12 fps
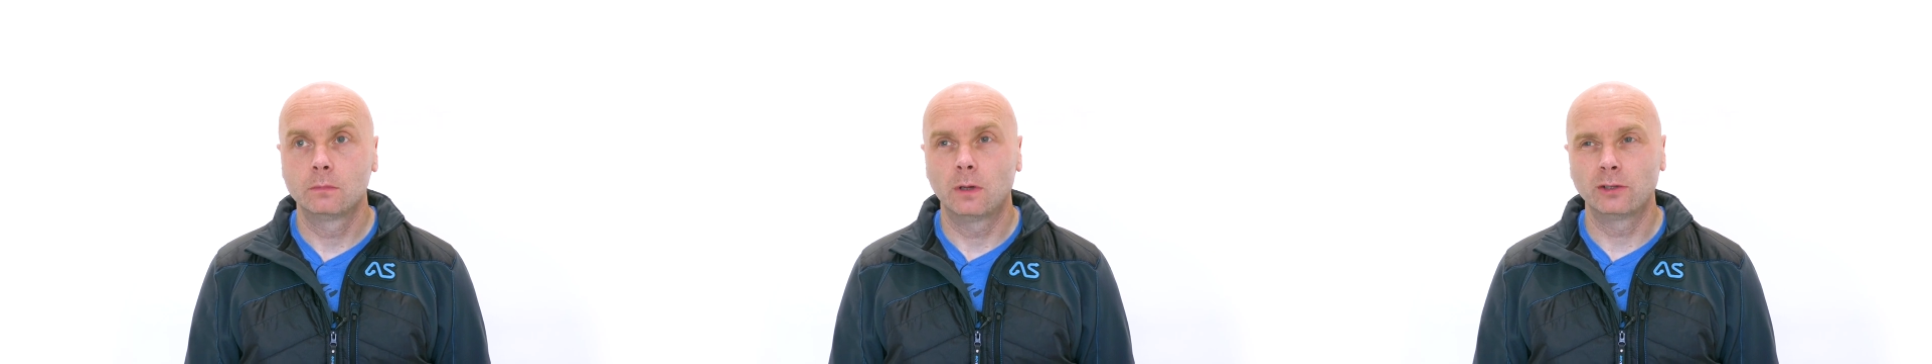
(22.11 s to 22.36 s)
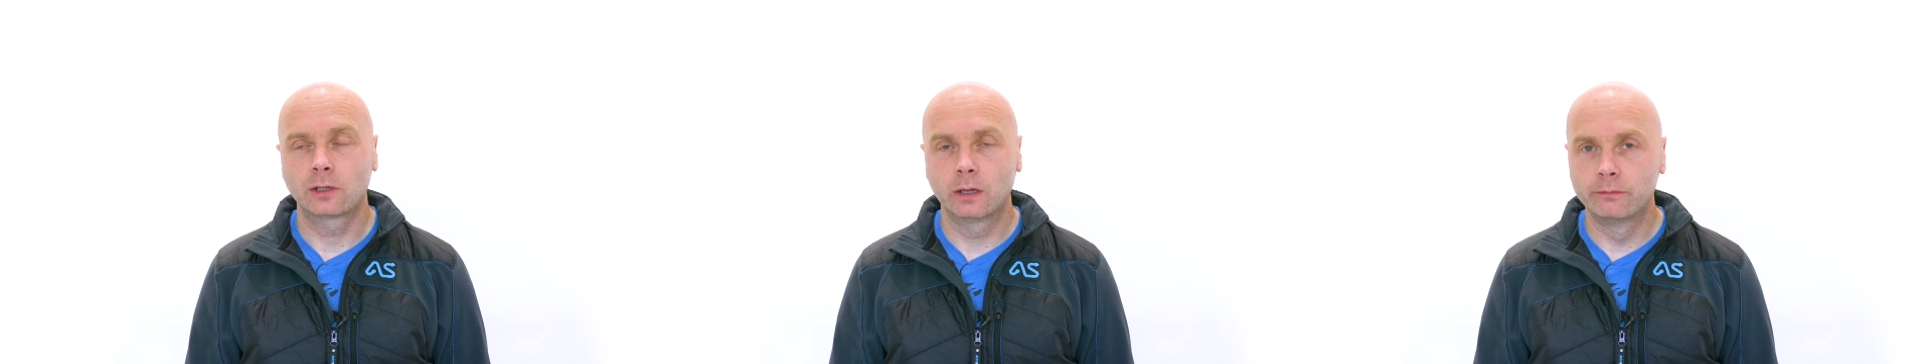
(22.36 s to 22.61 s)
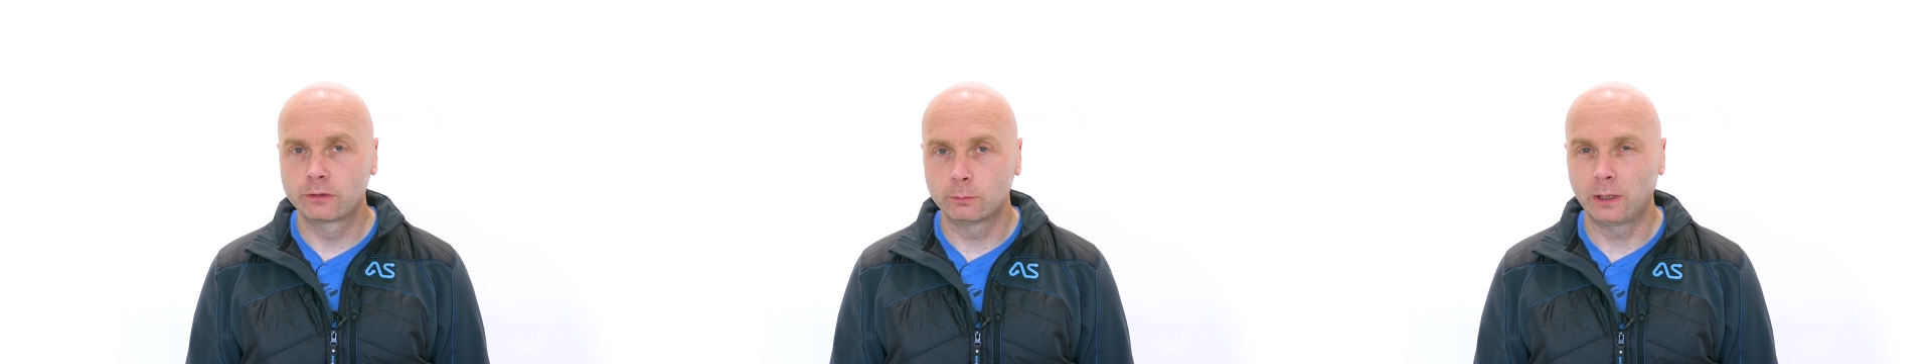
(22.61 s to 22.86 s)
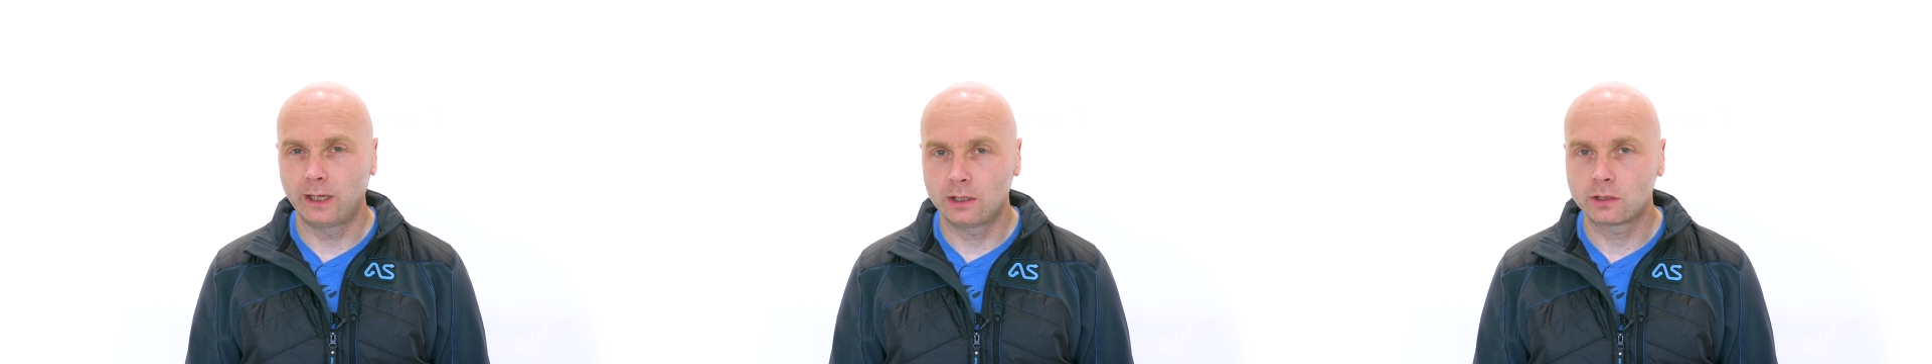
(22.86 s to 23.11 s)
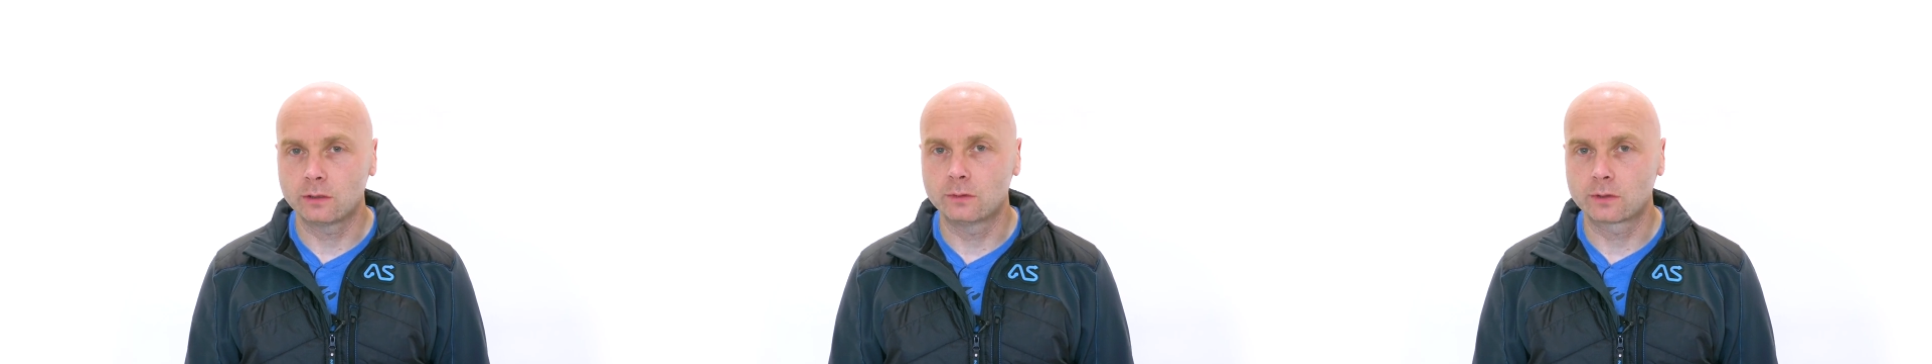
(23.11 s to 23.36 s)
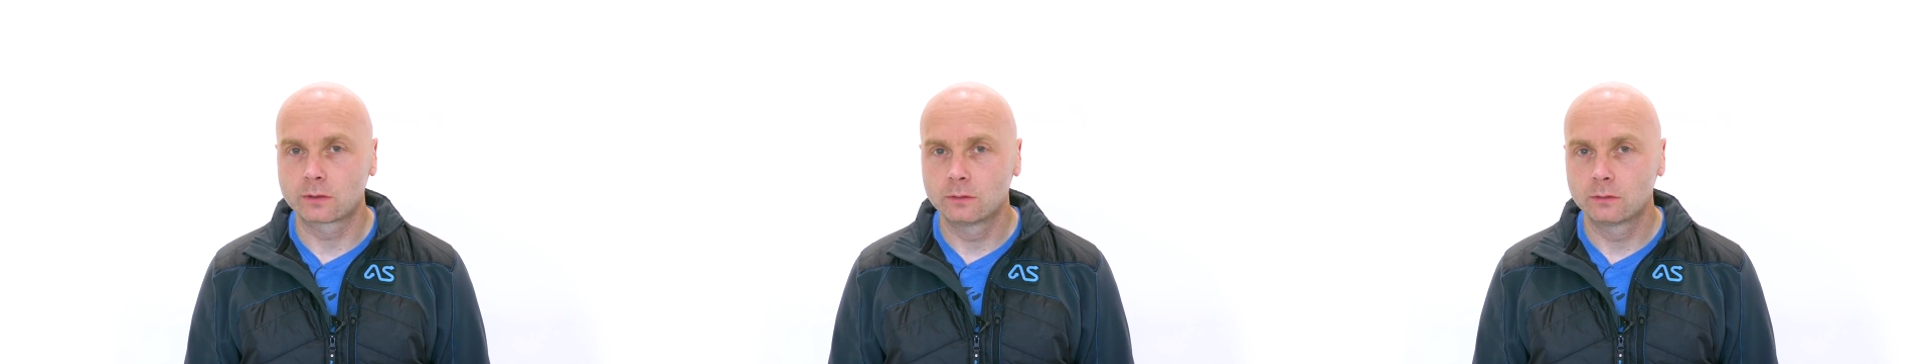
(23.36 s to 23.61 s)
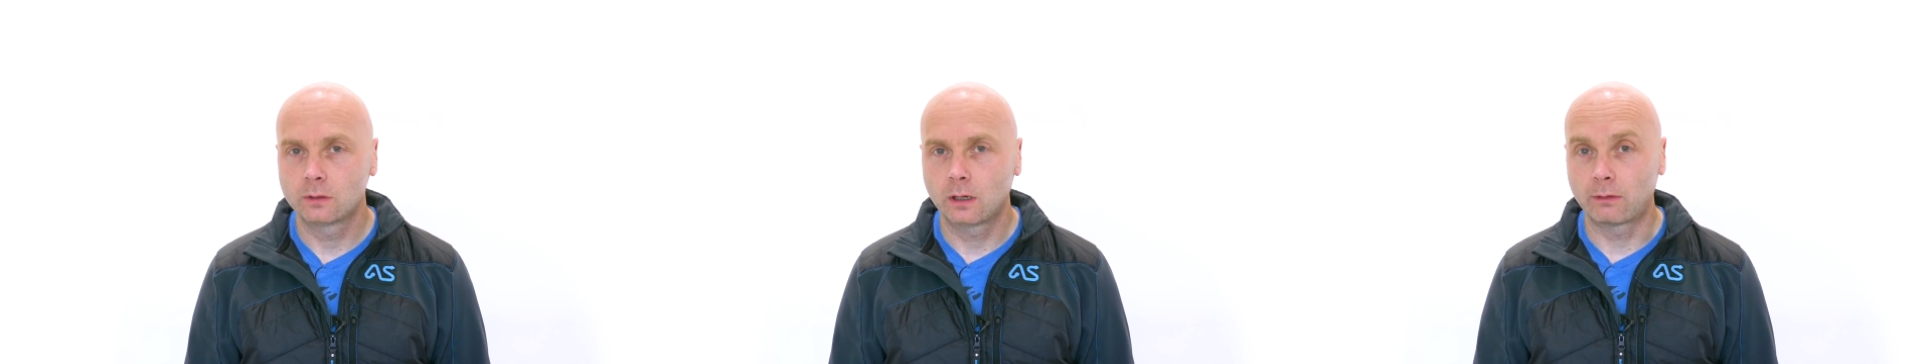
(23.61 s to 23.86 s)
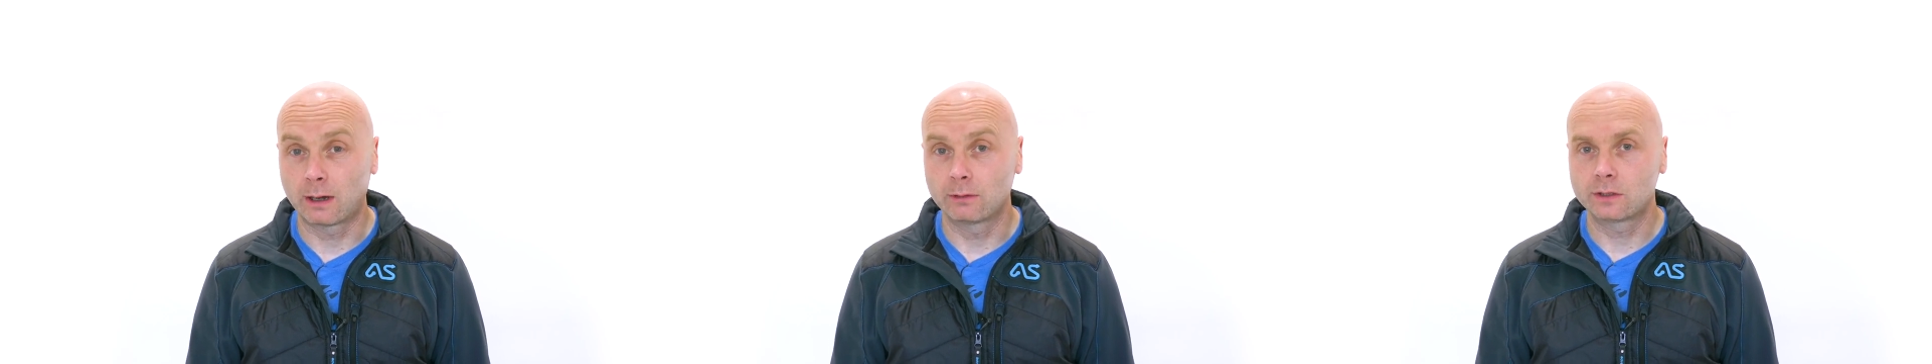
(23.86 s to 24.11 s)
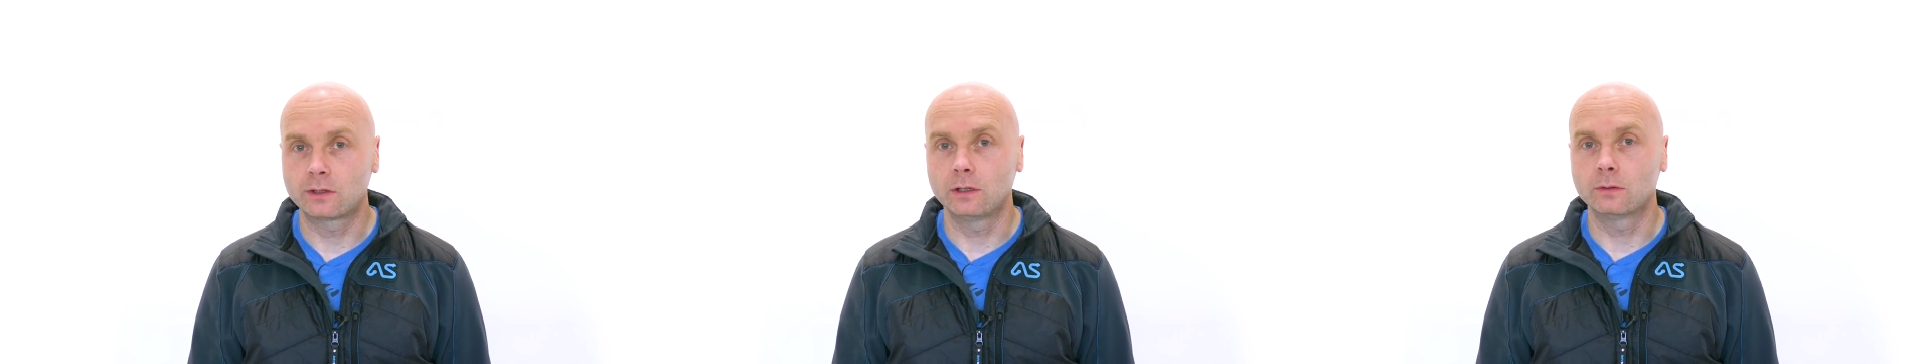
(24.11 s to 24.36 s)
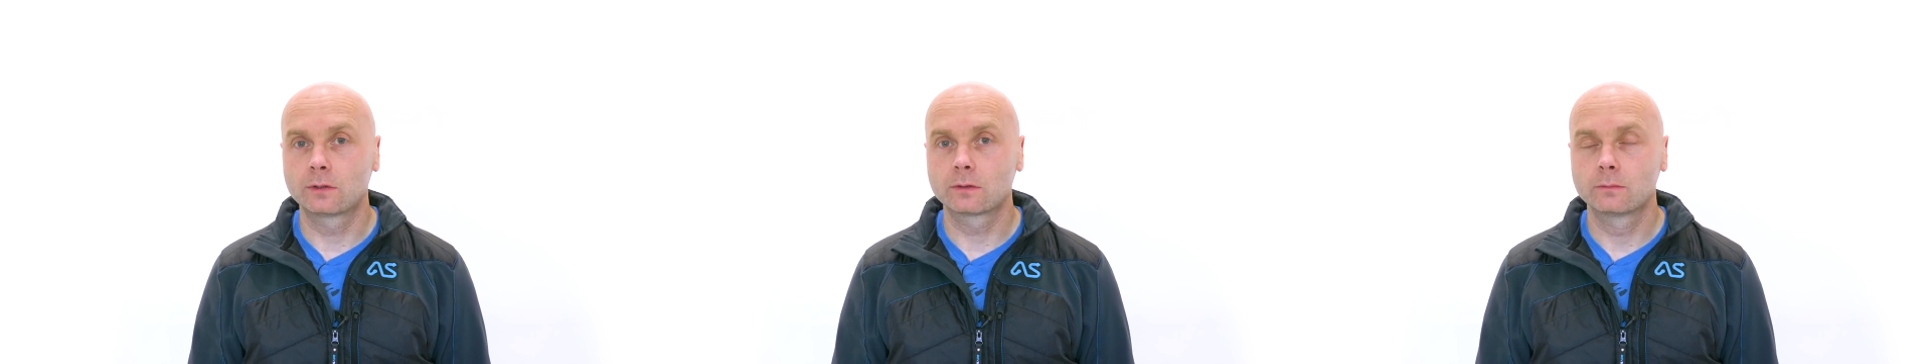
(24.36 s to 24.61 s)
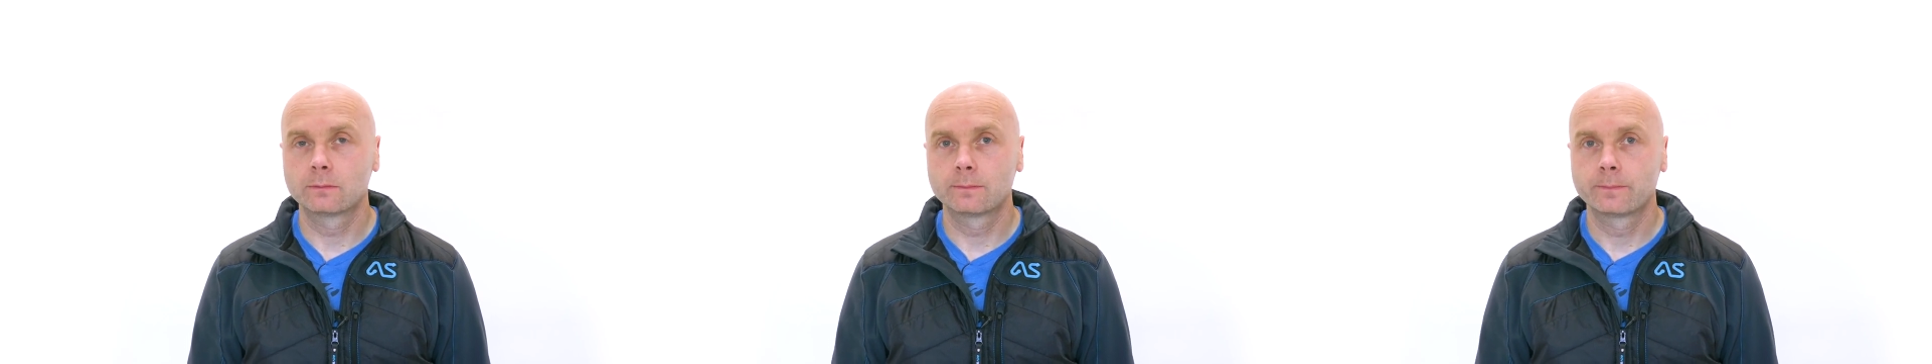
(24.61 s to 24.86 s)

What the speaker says: uncomfortable issues around its use.